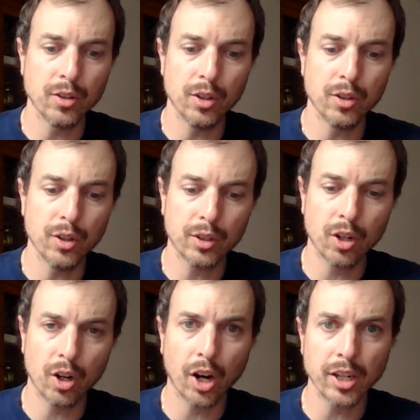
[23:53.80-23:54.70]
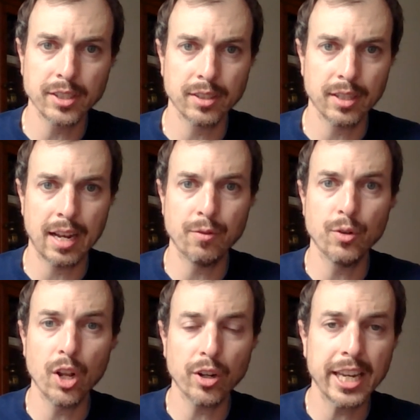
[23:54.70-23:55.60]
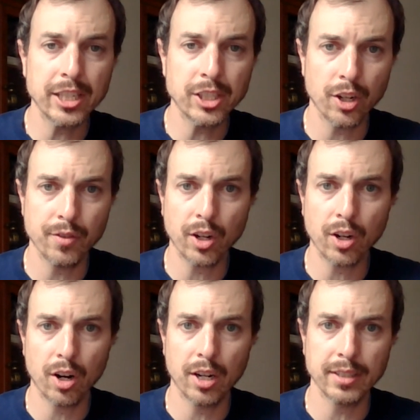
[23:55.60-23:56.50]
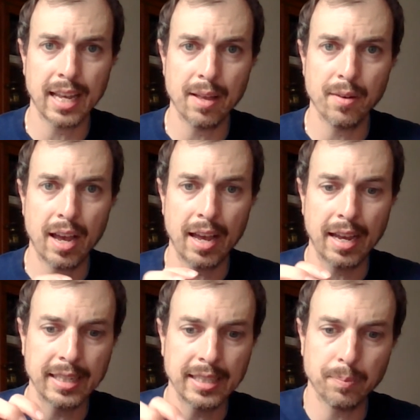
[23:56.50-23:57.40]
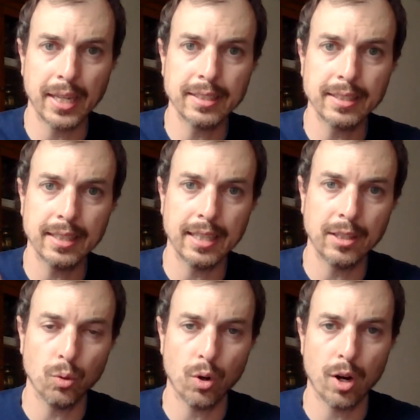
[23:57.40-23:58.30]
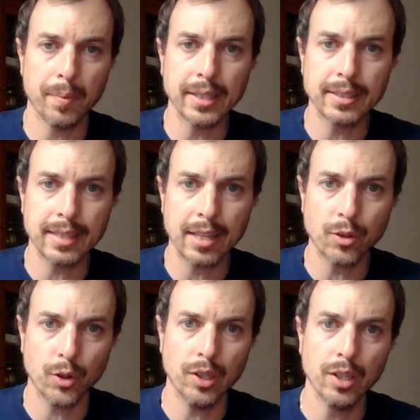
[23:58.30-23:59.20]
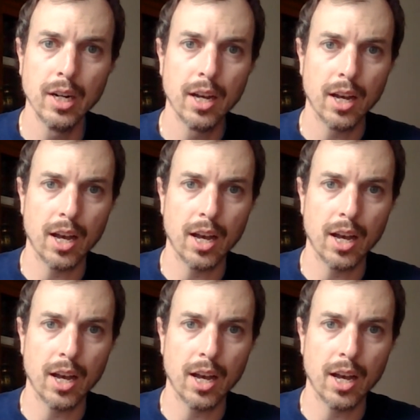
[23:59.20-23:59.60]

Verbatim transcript: the, the cars, every location of the cars uh, uh, is being seen into our main center.